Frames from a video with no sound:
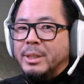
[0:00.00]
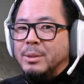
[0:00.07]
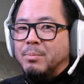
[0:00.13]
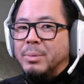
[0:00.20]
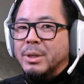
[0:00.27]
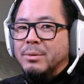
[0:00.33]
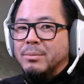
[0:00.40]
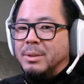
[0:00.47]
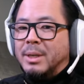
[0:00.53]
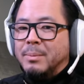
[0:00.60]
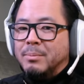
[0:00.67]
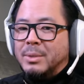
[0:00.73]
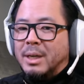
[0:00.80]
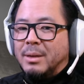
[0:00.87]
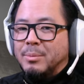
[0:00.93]
build
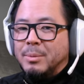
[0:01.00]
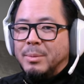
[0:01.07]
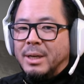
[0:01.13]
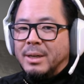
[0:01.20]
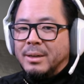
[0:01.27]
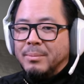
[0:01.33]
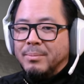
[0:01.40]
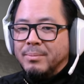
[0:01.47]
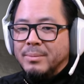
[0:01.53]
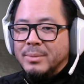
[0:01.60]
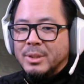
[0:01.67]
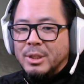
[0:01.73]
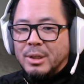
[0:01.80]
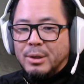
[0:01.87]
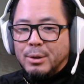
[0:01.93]
top to bottom.
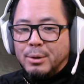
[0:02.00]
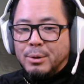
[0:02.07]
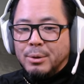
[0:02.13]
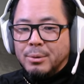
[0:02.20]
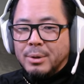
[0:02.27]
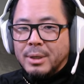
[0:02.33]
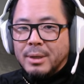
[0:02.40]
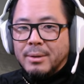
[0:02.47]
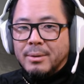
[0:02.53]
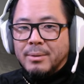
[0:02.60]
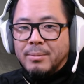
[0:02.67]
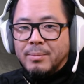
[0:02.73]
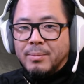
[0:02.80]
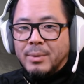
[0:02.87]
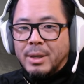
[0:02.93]
So
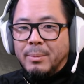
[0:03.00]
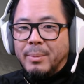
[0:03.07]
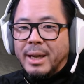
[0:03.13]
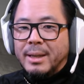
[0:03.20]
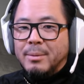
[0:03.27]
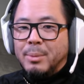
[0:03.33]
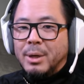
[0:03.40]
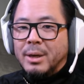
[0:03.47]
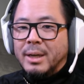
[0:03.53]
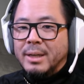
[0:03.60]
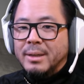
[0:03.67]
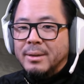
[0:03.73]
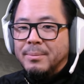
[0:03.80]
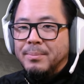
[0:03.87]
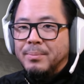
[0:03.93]
command
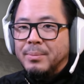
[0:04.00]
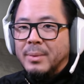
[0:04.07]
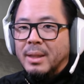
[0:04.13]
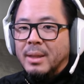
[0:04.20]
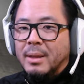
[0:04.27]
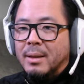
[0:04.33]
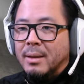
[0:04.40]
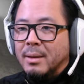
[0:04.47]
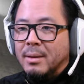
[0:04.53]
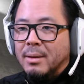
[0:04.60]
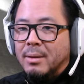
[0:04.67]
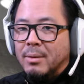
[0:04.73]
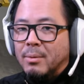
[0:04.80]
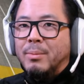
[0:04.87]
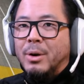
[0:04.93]
pod,
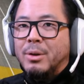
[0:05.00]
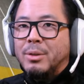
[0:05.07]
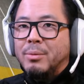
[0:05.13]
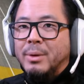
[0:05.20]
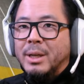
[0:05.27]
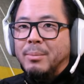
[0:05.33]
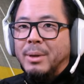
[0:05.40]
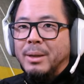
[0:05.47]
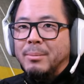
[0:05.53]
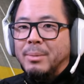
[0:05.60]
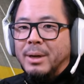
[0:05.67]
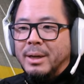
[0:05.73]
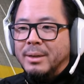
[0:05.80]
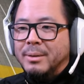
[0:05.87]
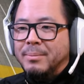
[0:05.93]
Mark III command
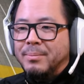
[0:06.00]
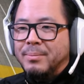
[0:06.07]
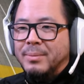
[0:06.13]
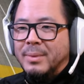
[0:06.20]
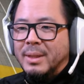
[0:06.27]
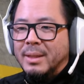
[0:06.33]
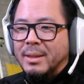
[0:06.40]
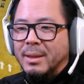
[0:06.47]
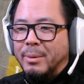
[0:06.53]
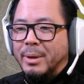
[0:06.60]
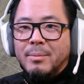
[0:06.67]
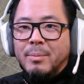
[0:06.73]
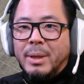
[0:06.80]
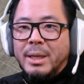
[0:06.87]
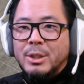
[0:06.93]
pod. There we
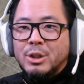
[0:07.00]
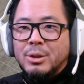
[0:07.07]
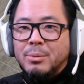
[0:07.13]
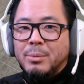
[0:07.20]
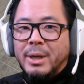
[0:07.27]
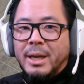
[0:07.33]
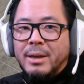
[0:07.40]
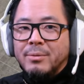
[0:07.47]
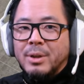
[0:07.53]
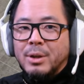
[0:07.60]
go. Make sure we have the